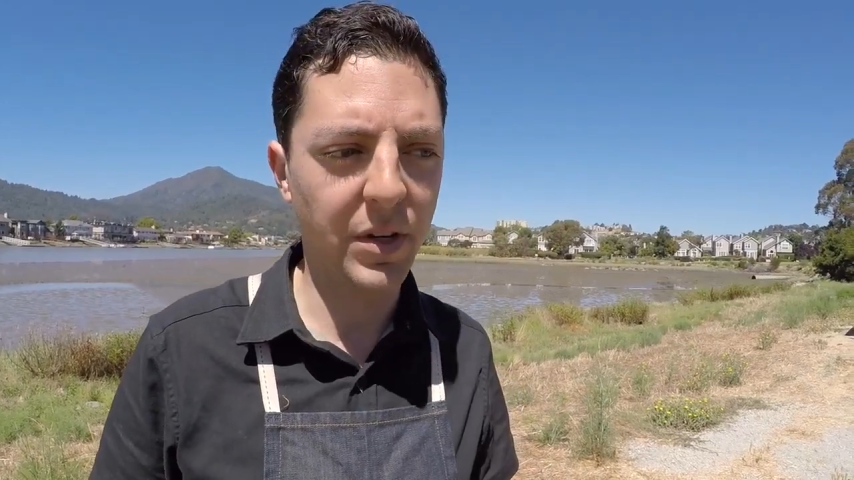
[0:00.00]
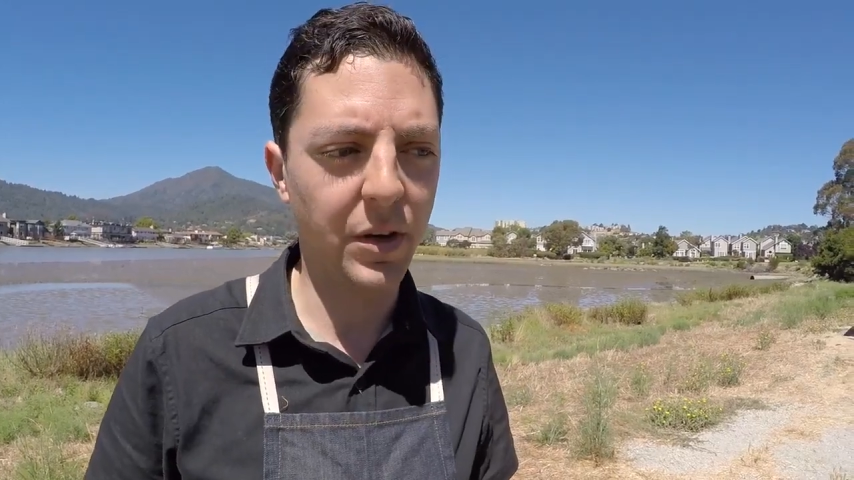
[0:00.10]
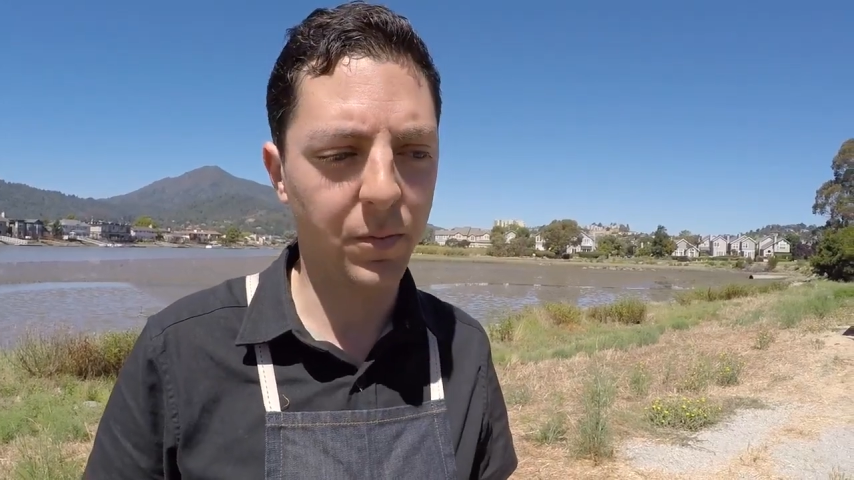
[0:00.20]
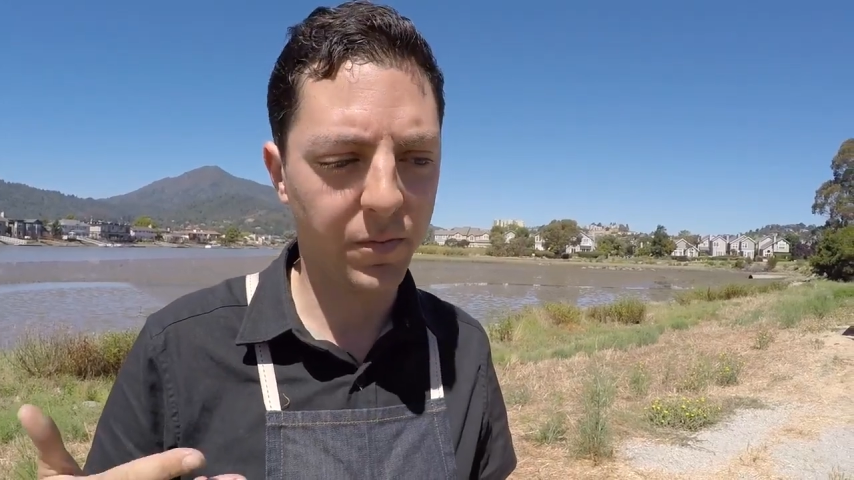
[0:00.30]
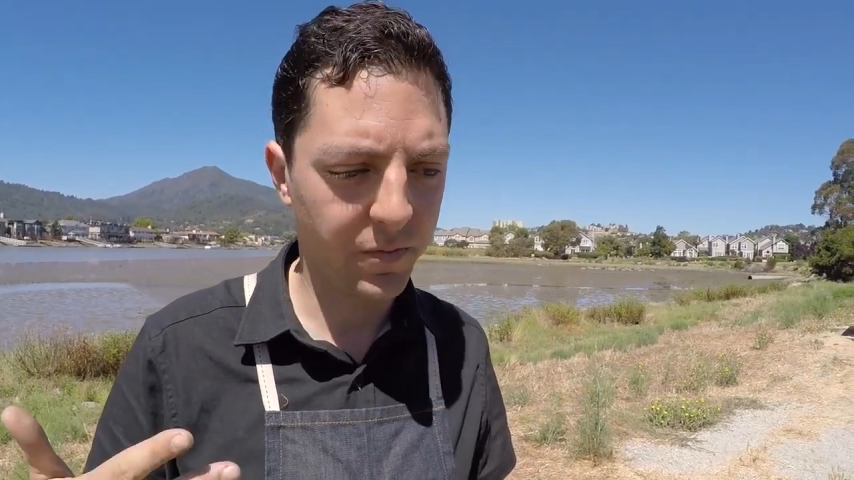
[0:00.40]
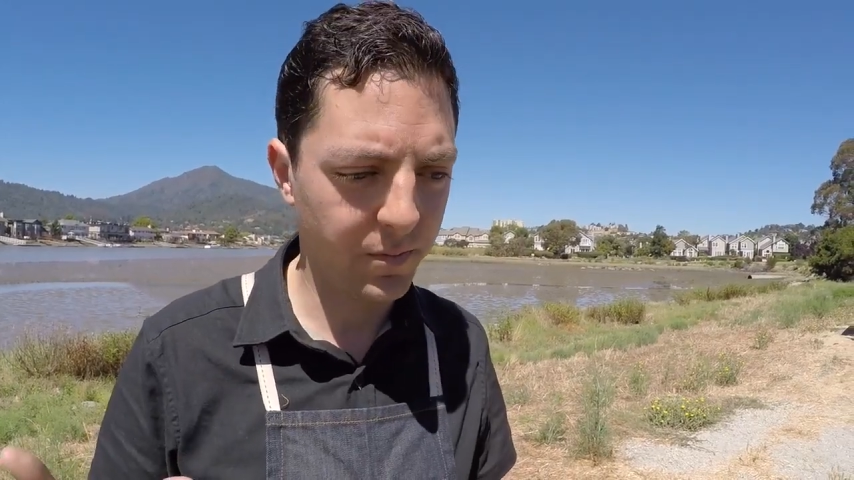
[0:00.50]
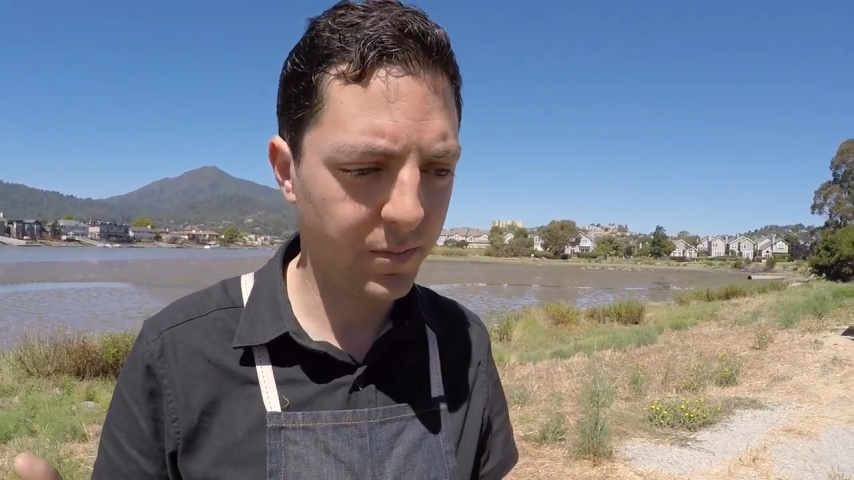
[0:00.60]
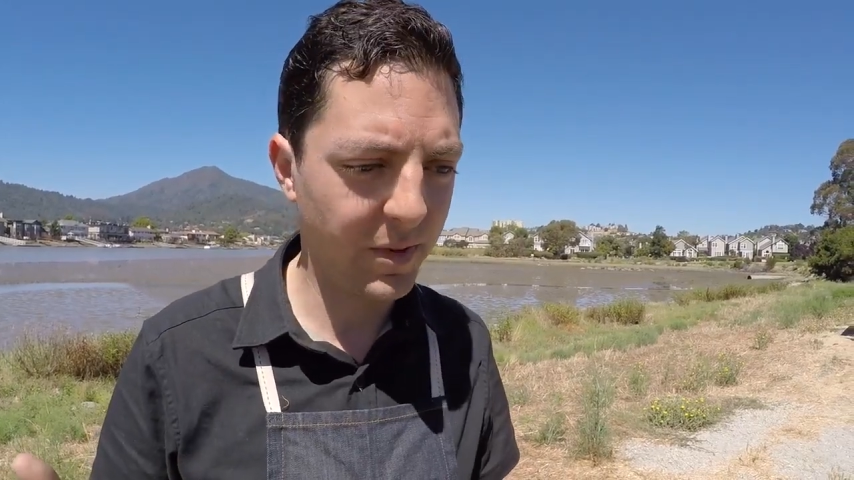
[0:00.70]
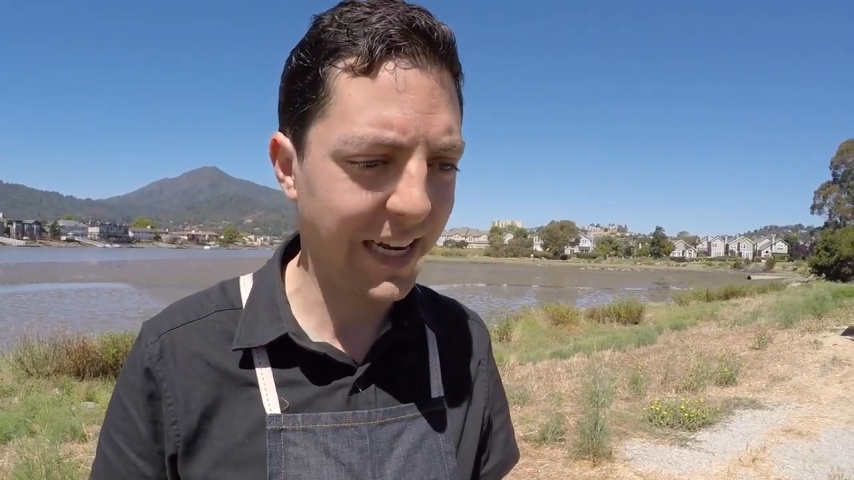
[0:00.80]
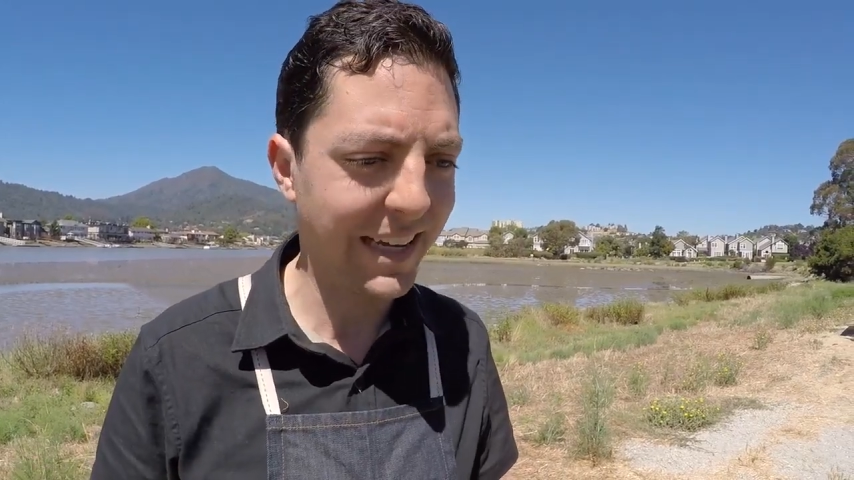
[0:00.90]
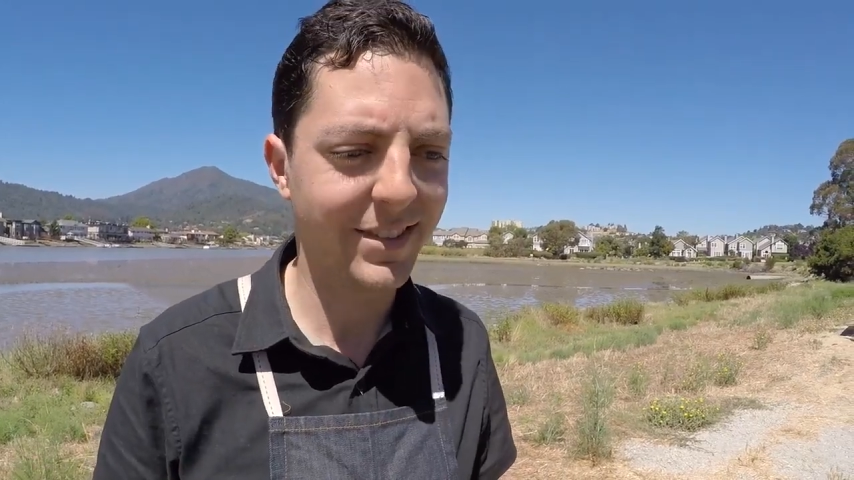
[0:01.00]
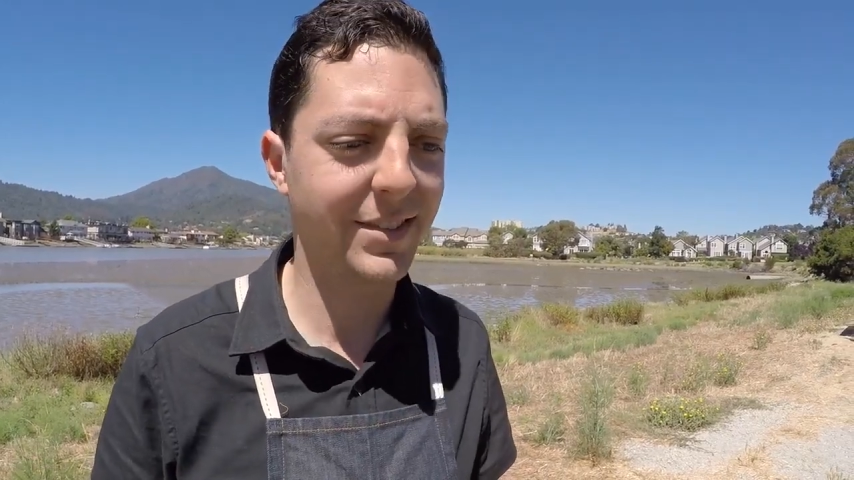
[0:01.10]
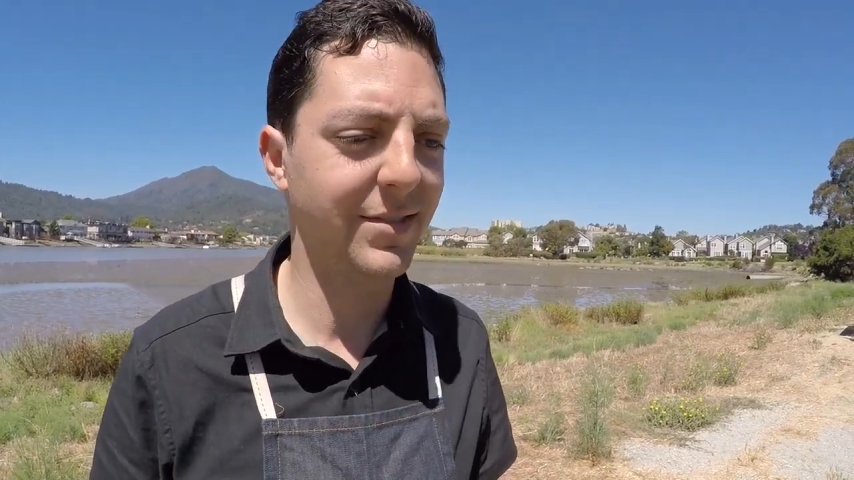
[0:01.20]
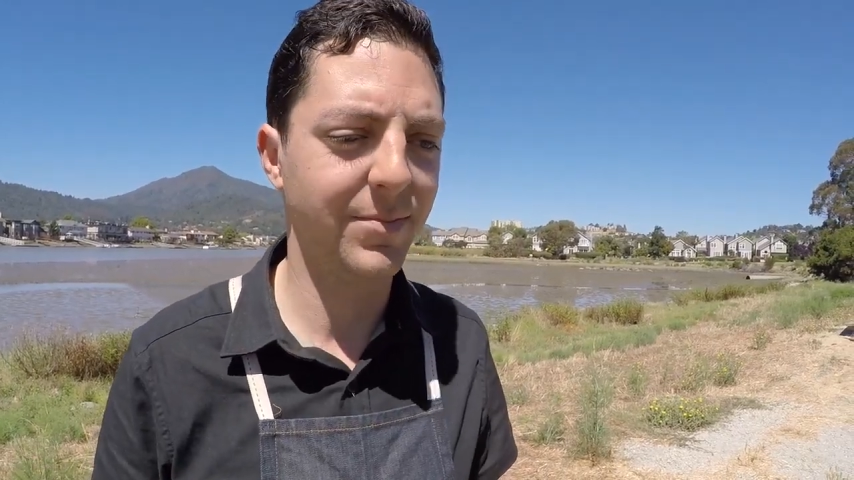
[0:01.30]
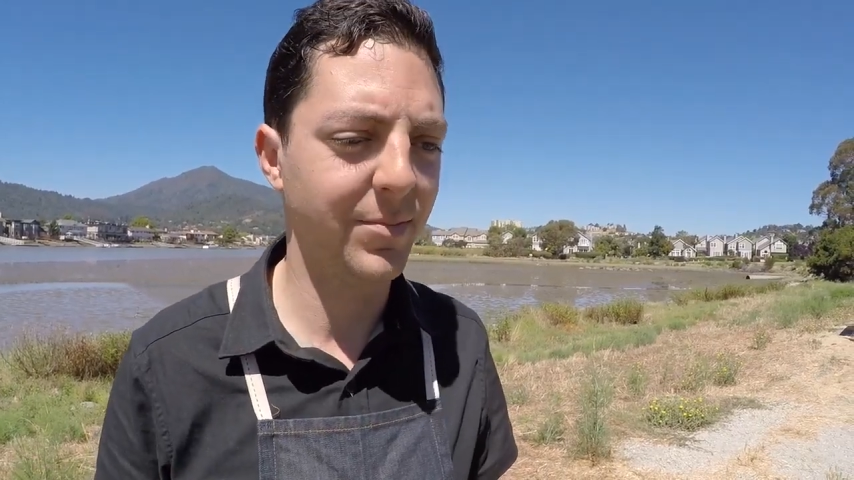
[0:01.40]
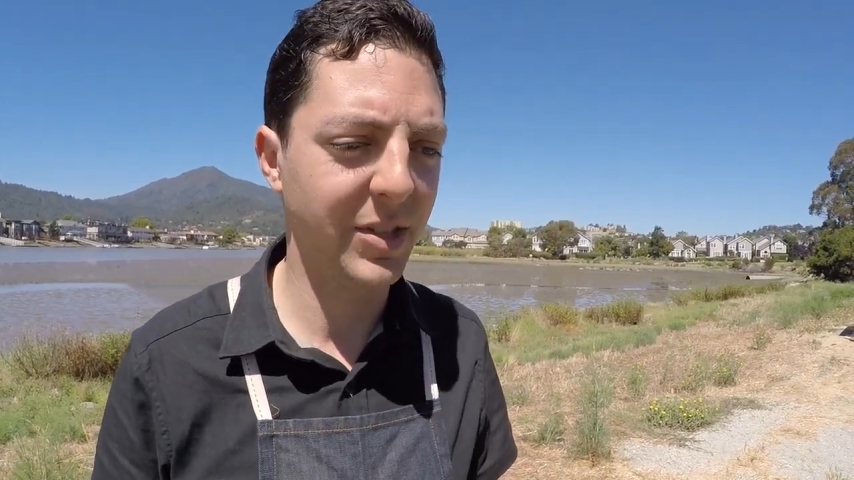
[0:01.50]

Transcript: you know, I guess